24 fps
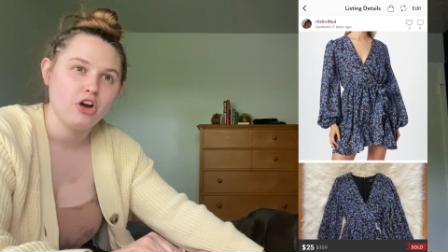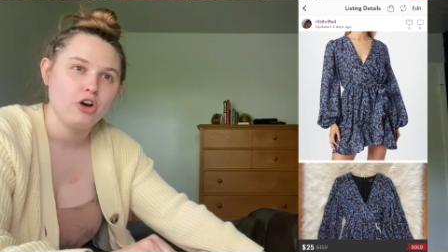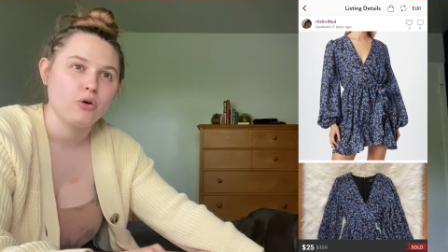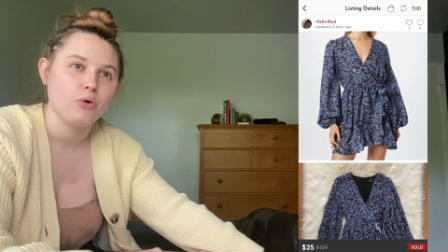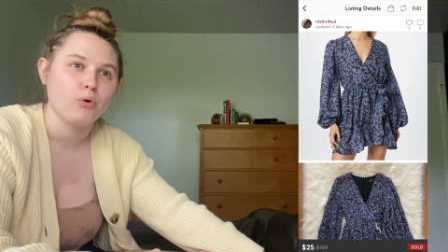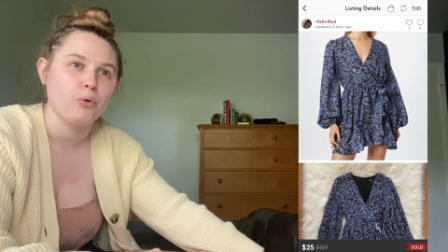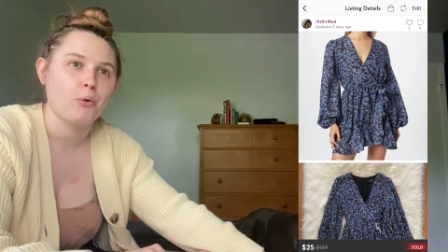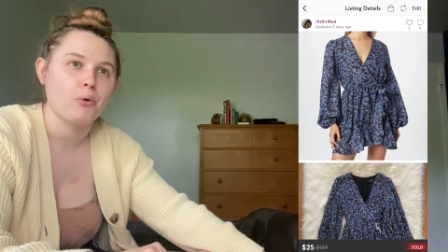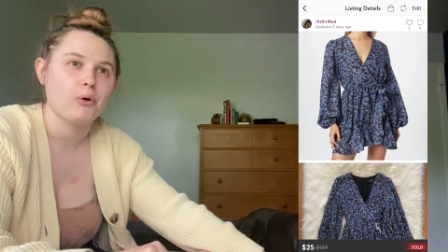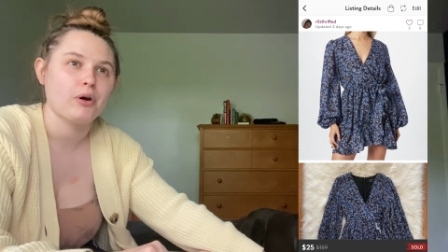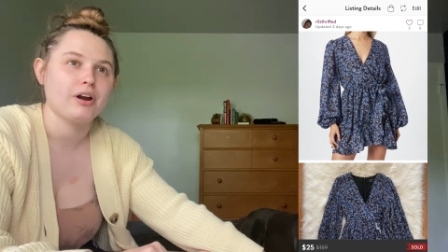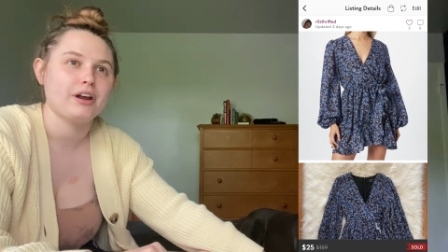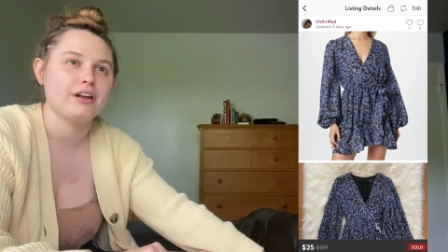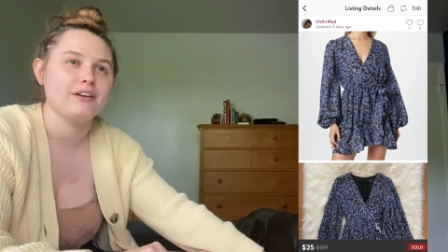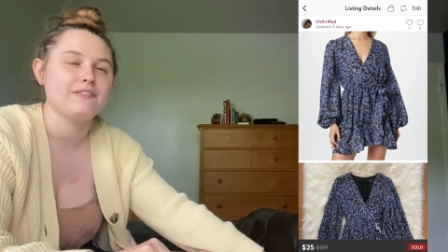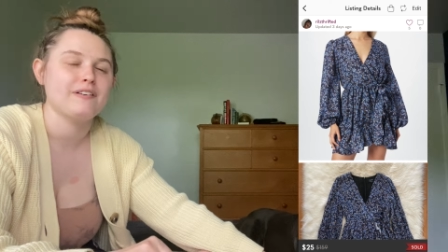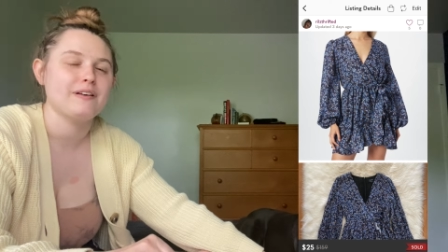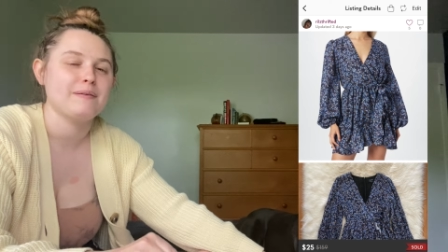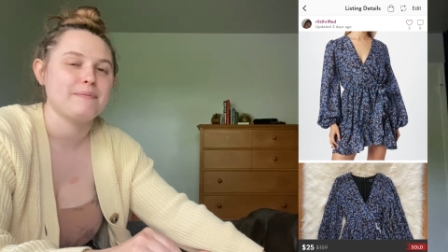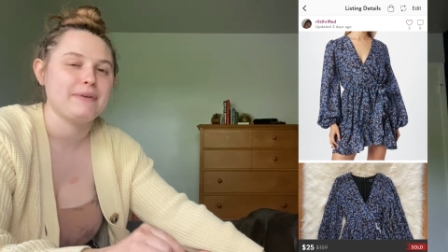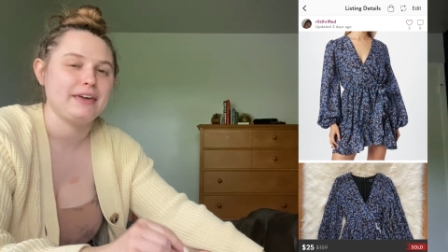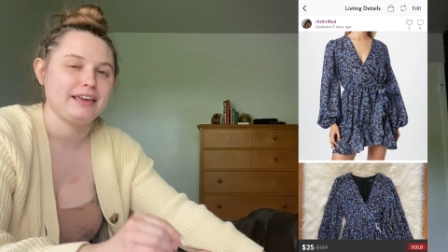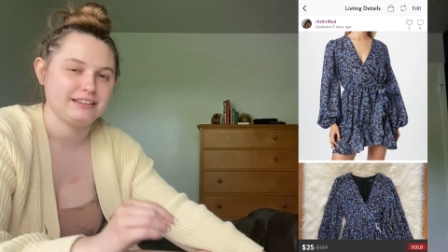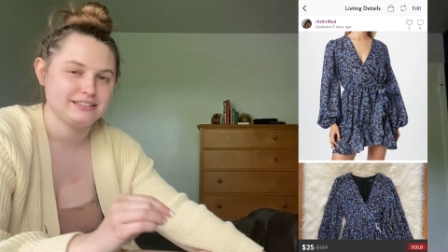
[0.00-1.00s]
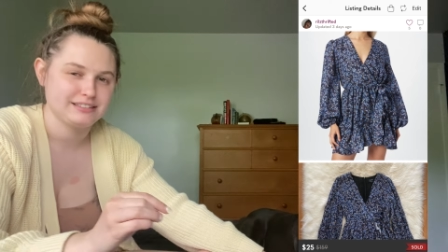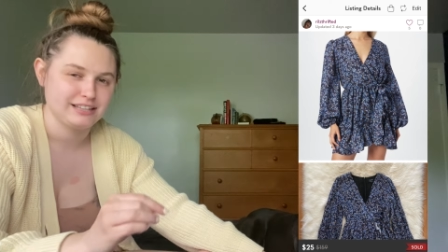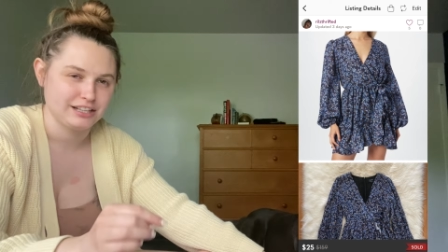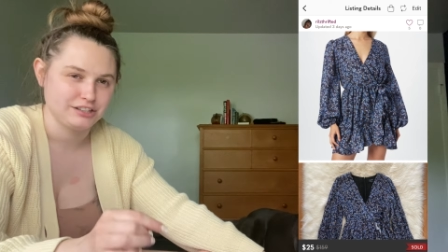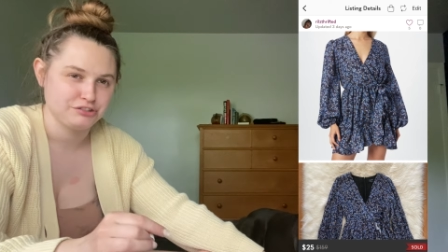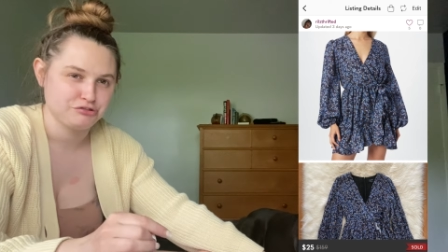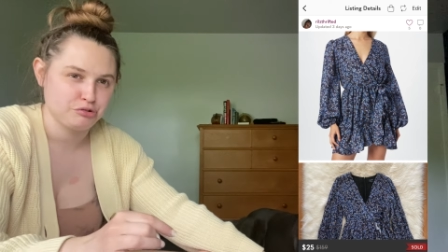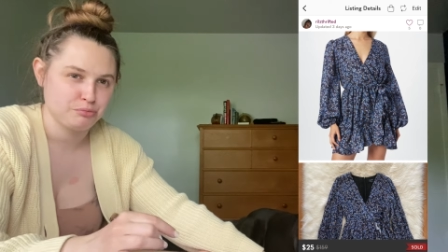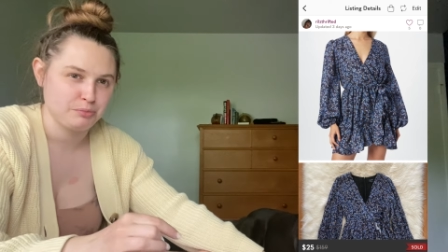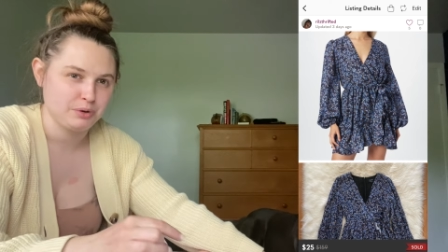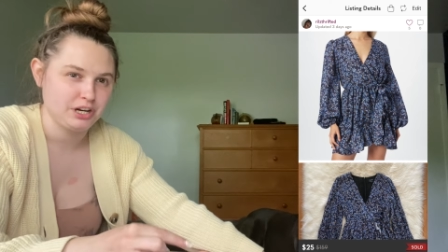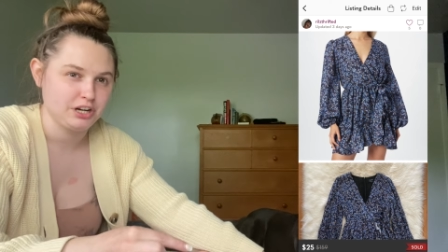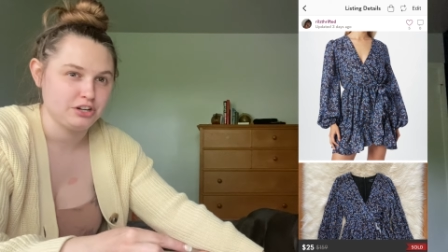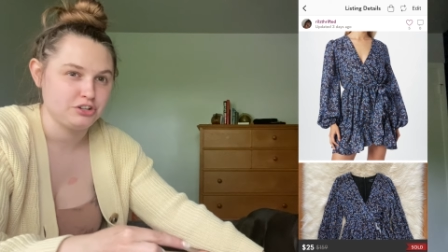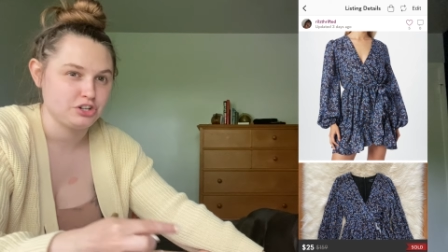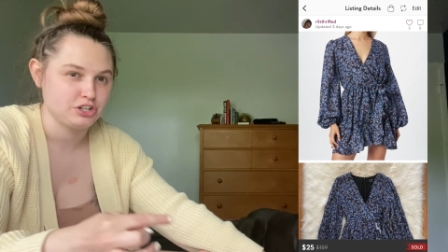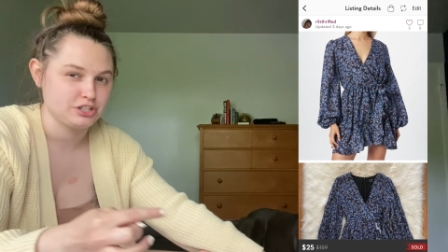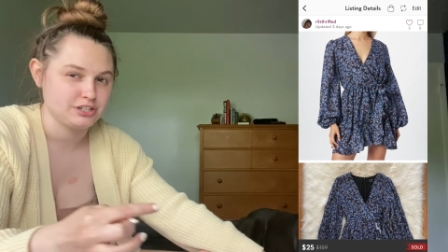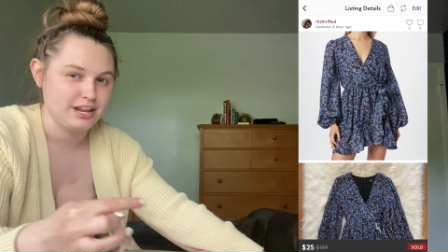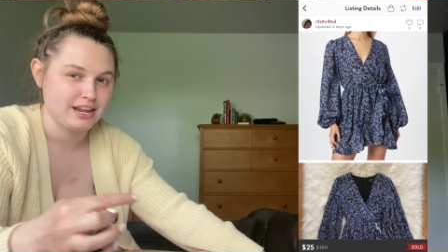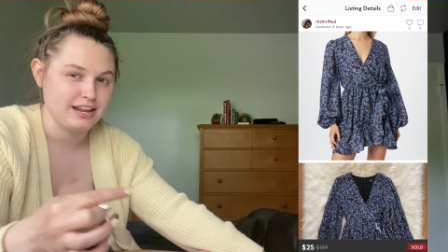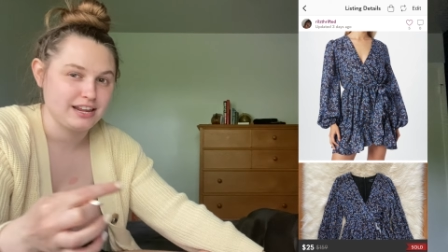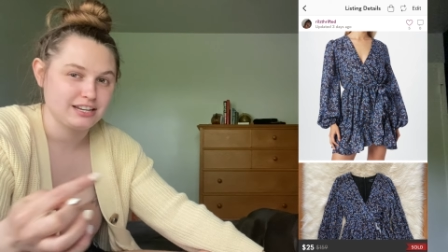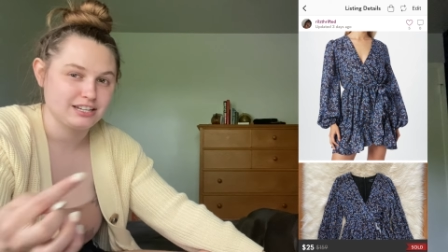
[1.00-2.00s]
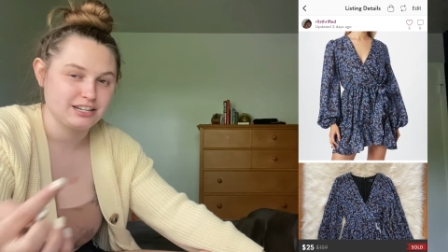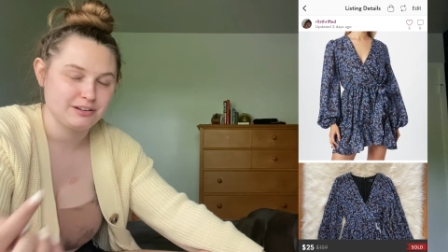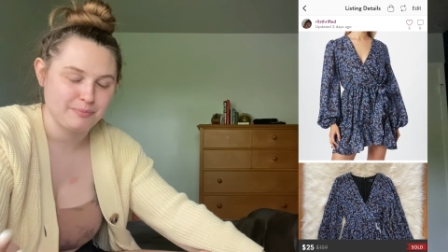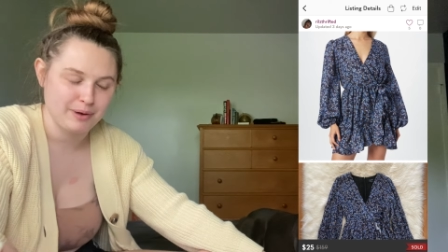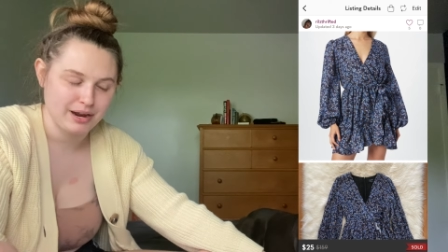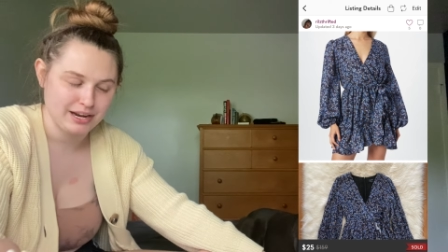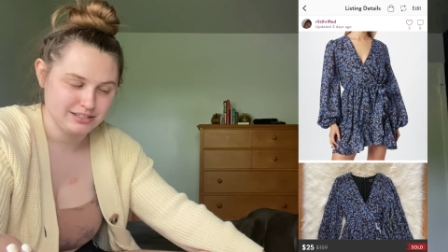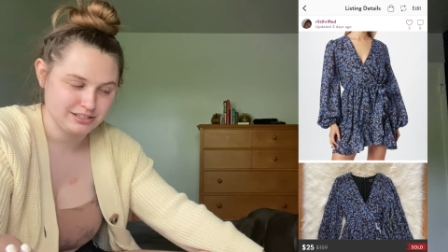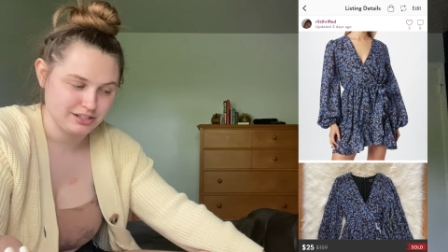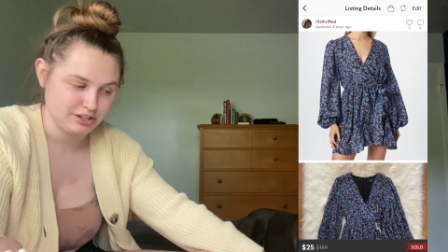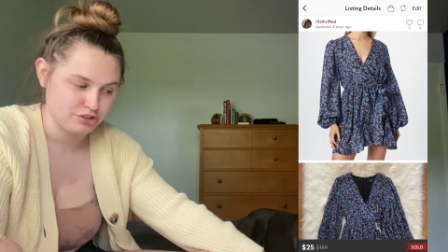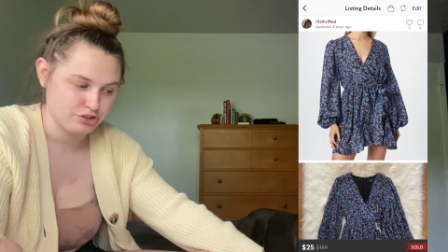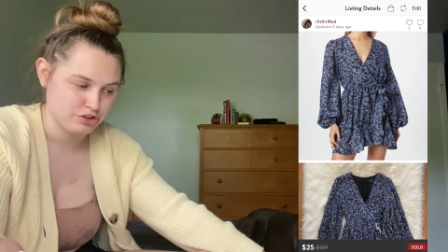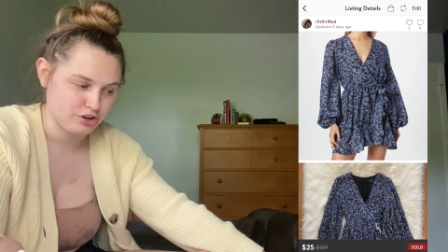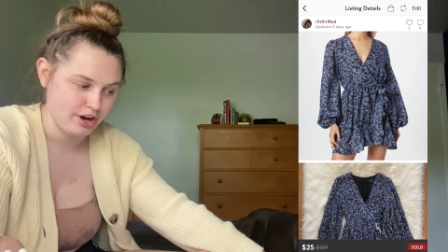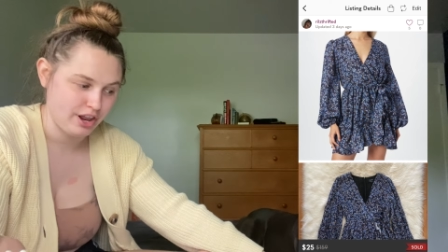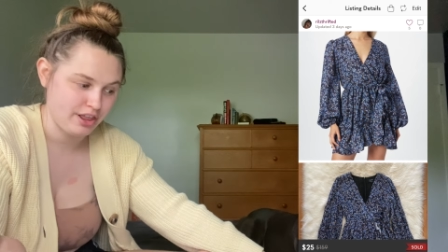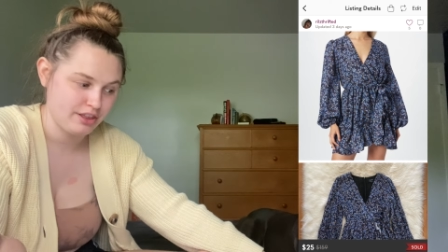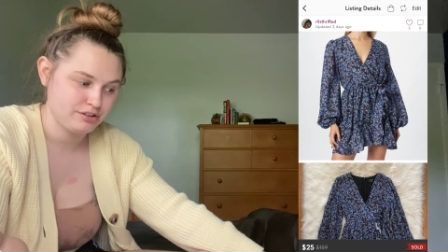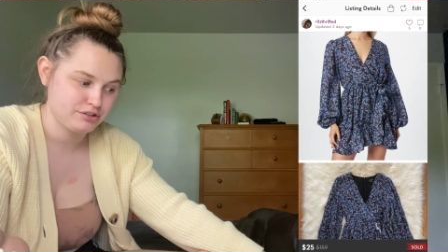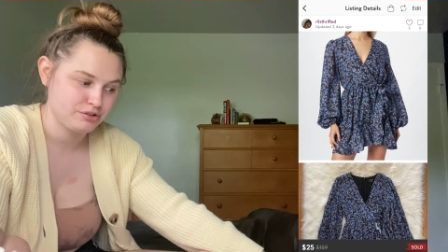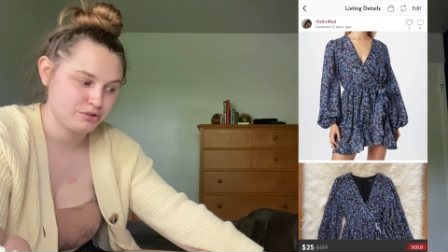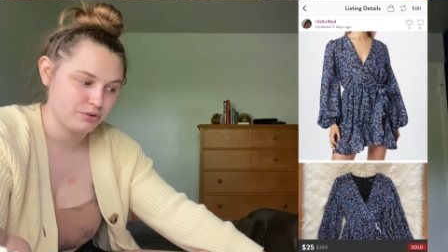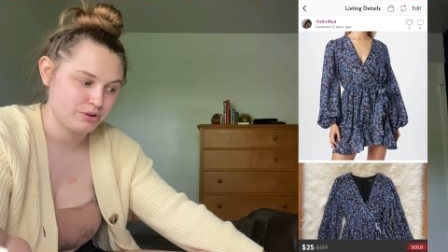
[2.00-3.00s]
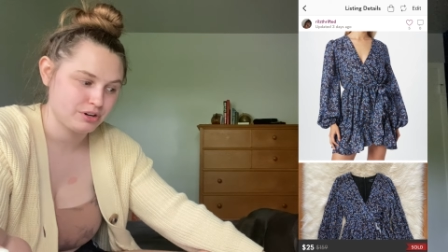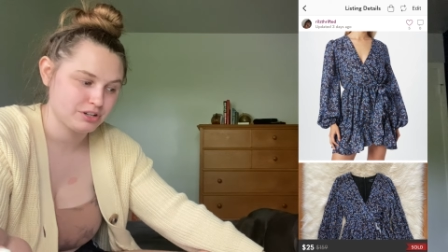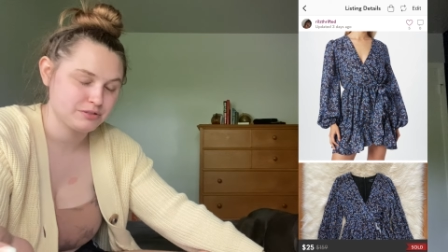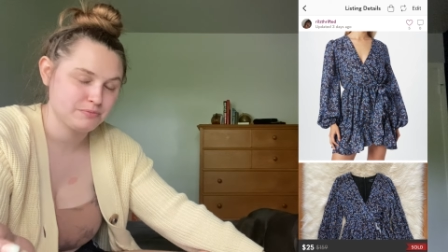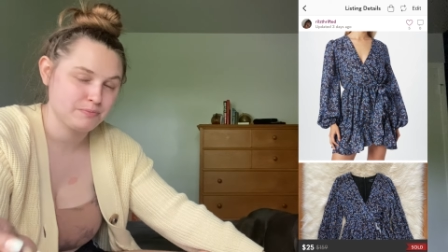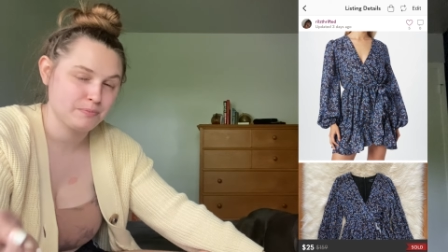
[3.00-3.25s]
or if it makes sense for me to just take it to buy, sell, trade stores.